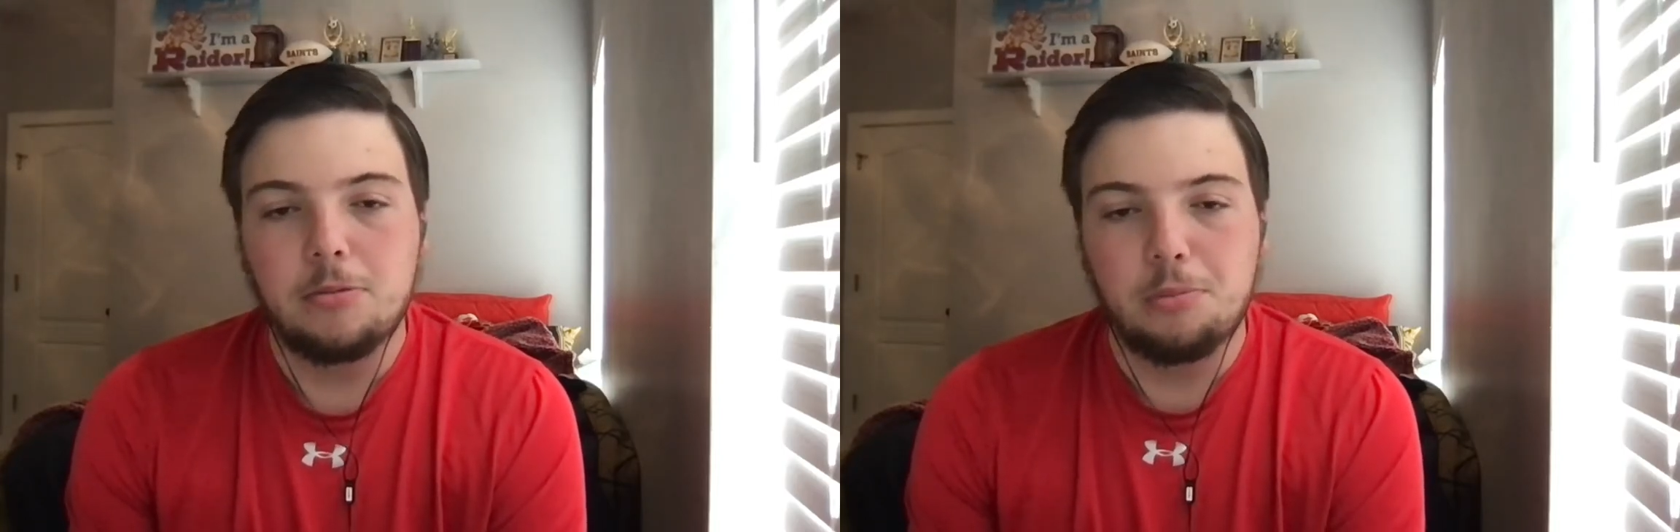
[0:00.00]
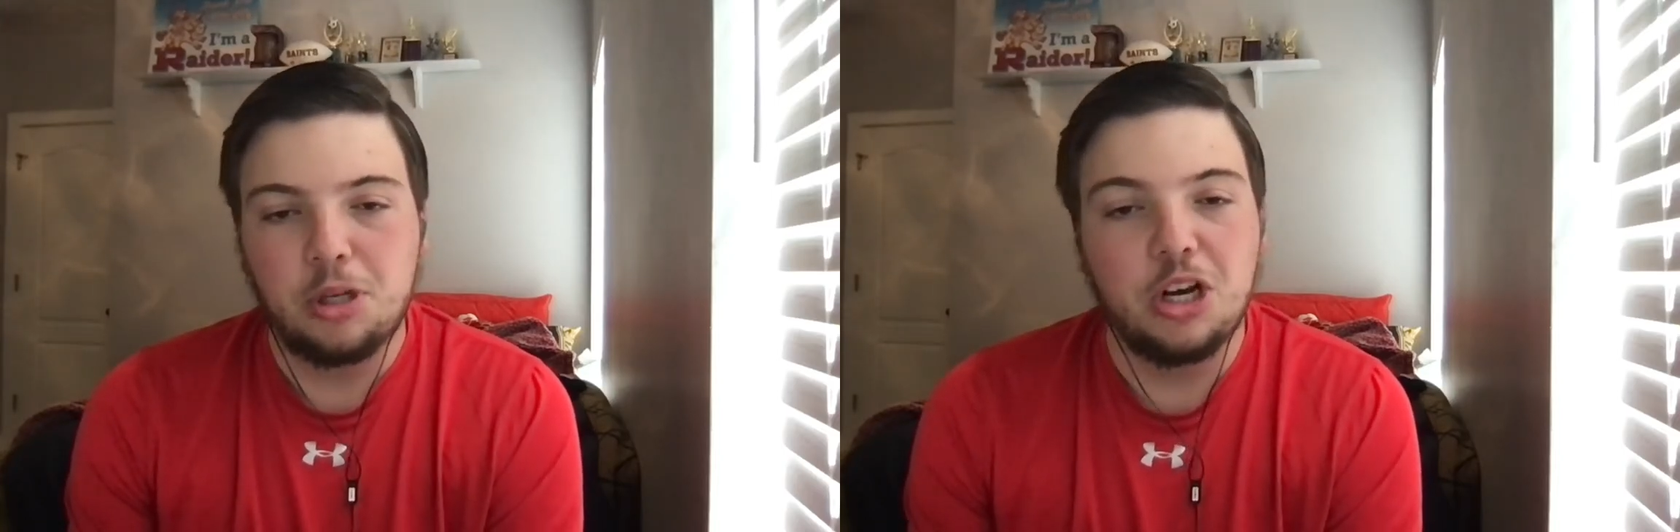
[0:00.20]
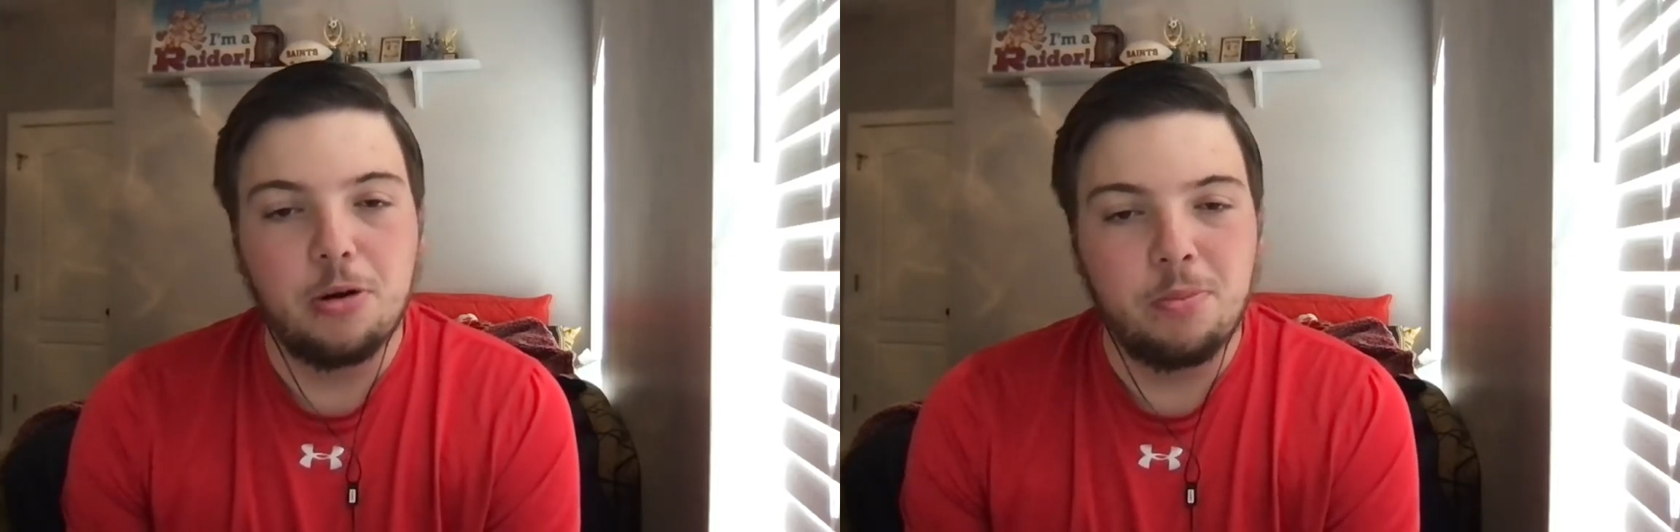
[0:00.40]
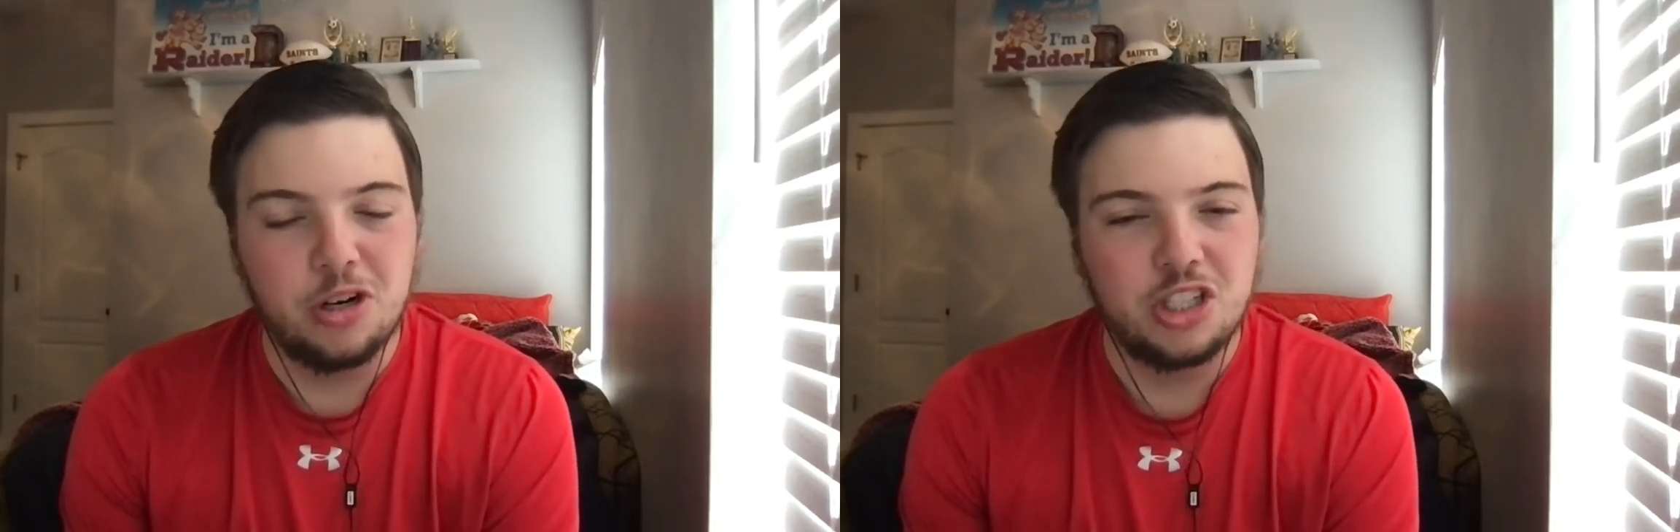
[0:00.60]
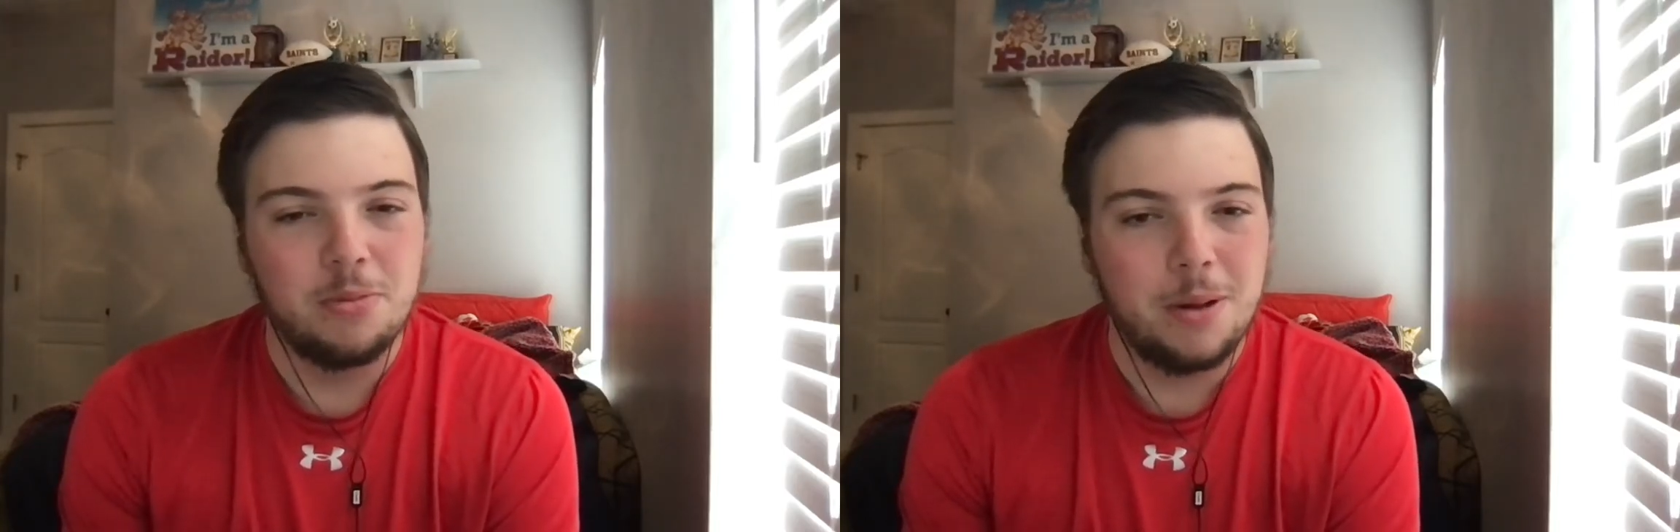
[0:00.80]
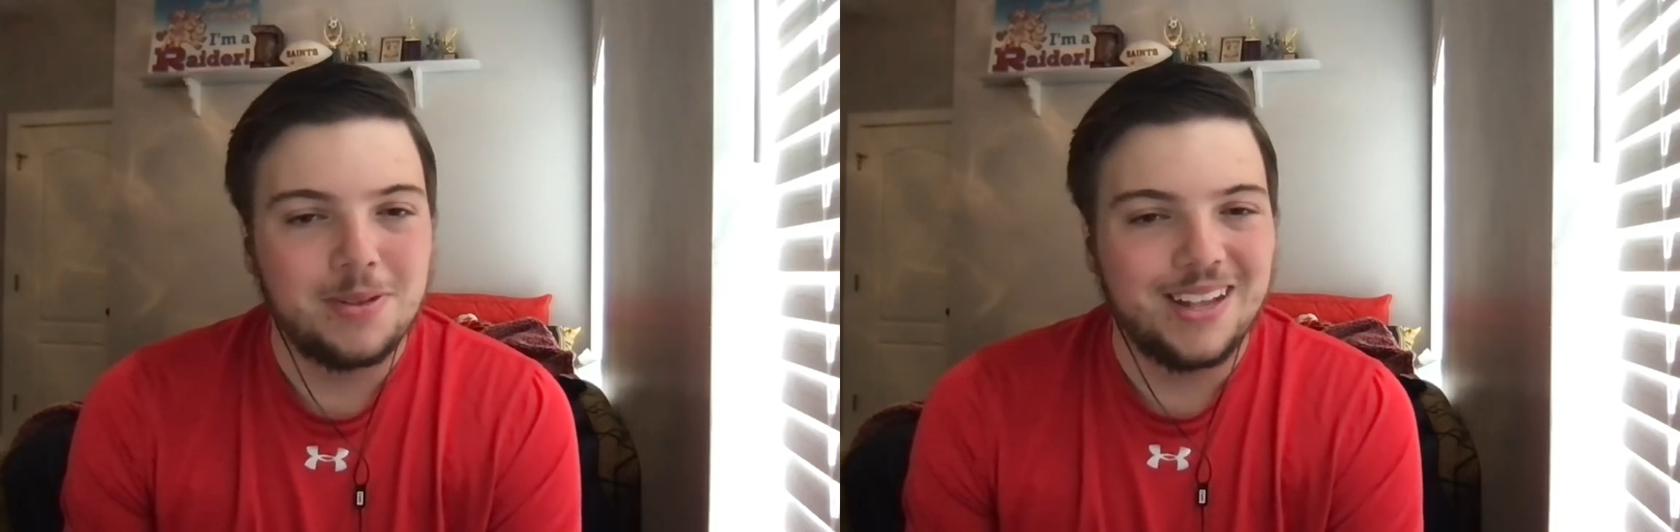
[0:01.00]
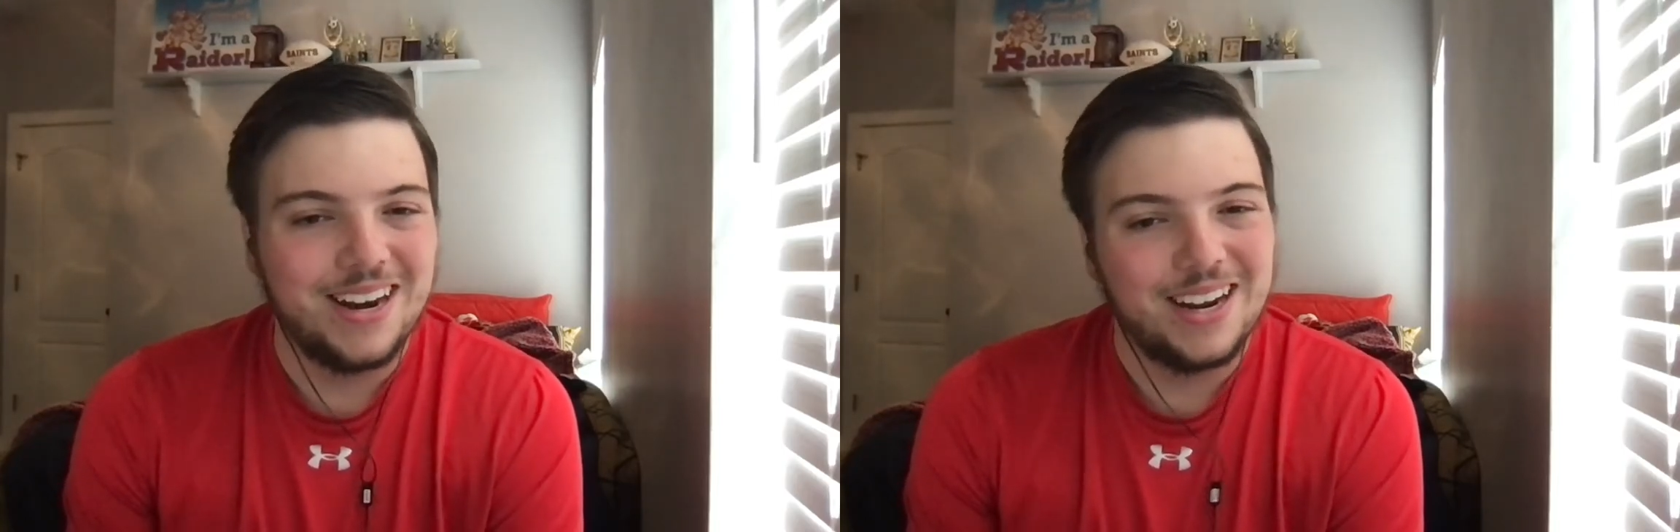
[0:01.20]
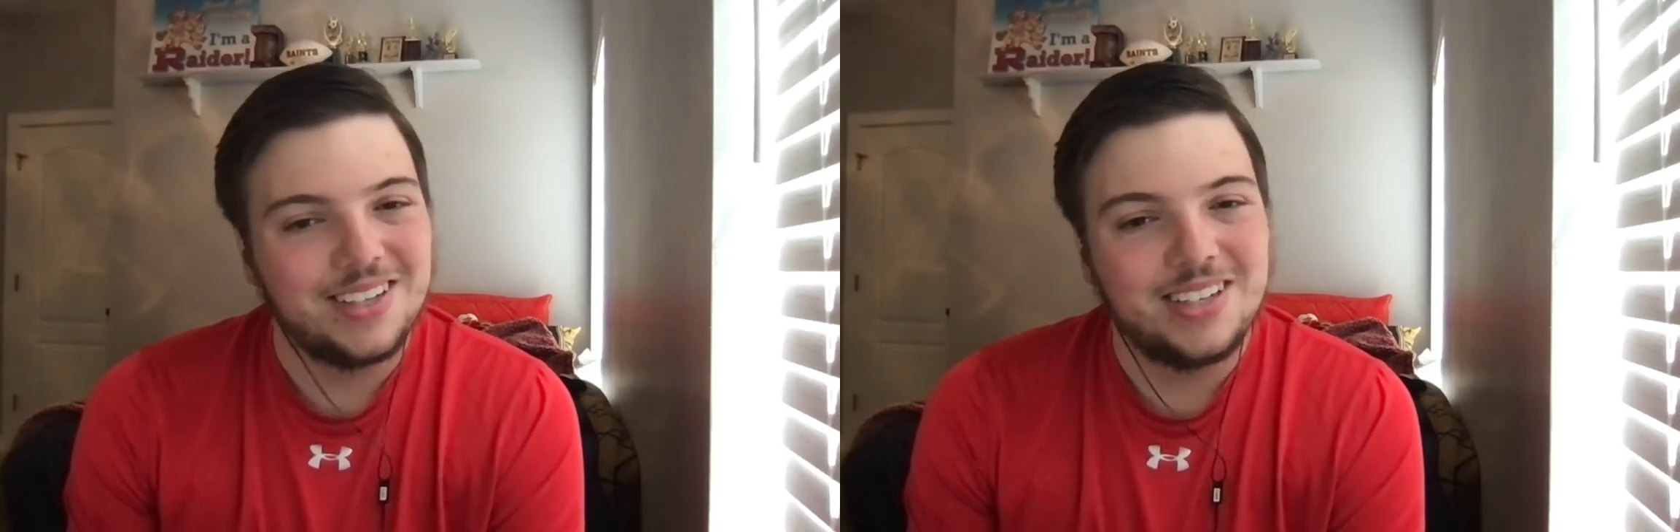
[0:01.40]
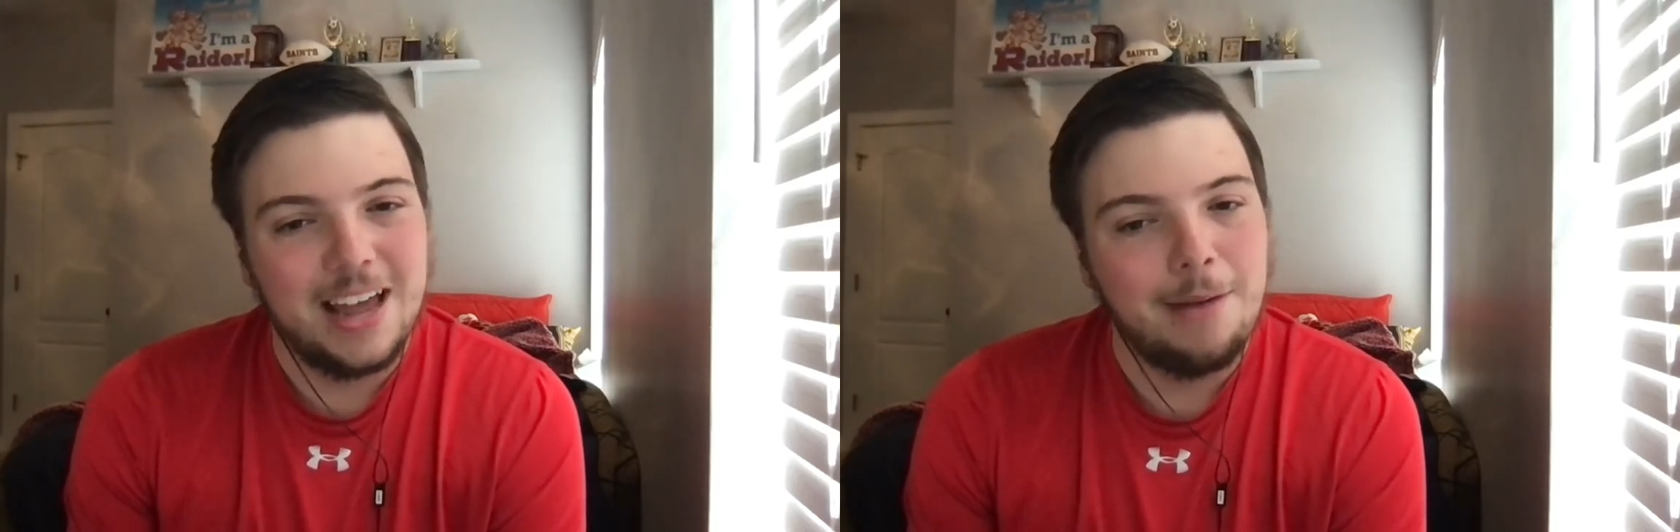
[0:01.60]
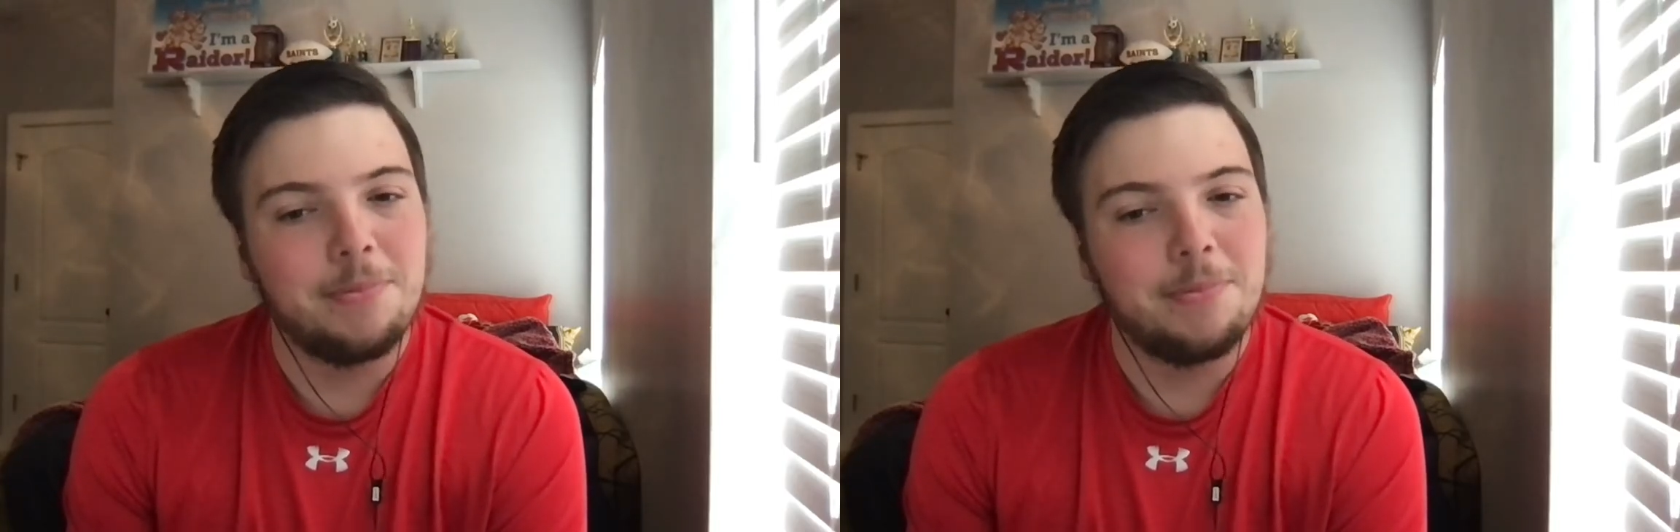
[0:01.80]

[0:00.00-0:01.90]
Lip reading: you know, push them up to the next step.